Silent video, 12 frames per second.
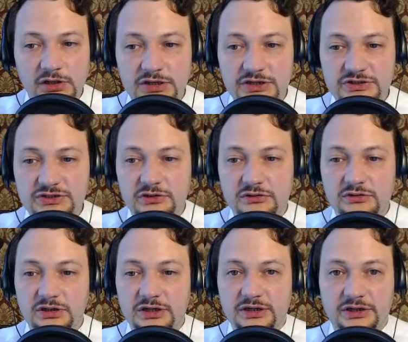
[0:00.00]
So
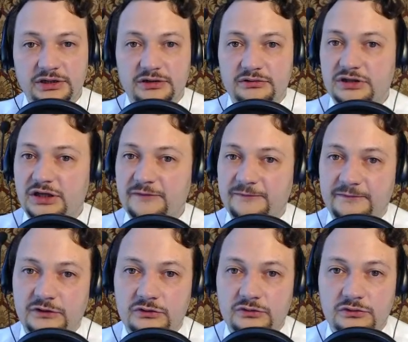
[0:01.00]
if
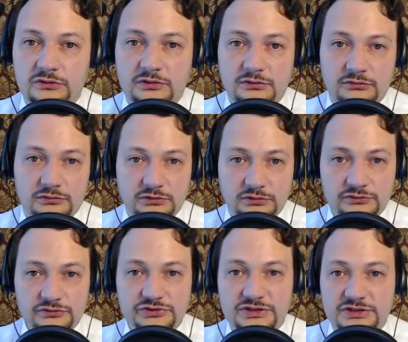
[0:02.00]
you
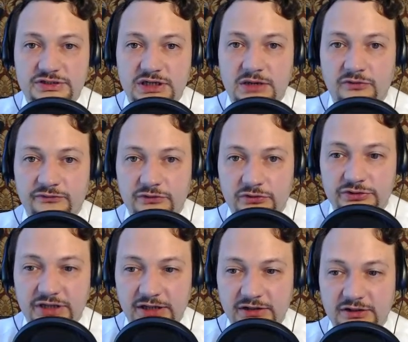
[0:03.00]
lose some of your
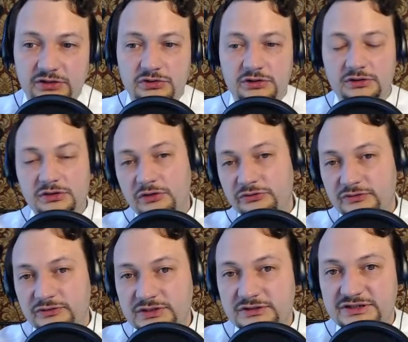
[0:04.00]
data, you can go to
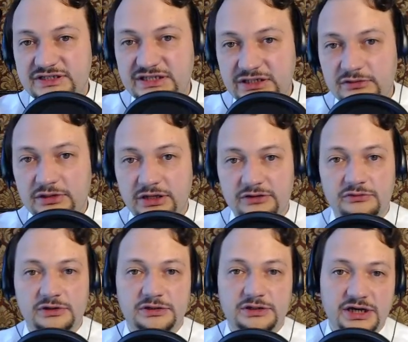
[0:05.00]
this Glacier and you
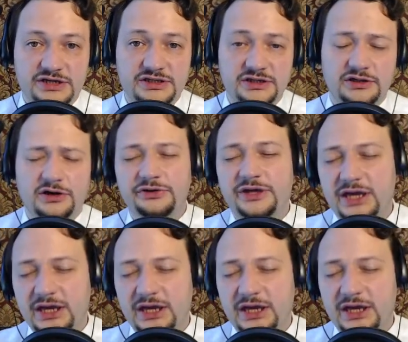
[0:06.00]
can ask it, okay,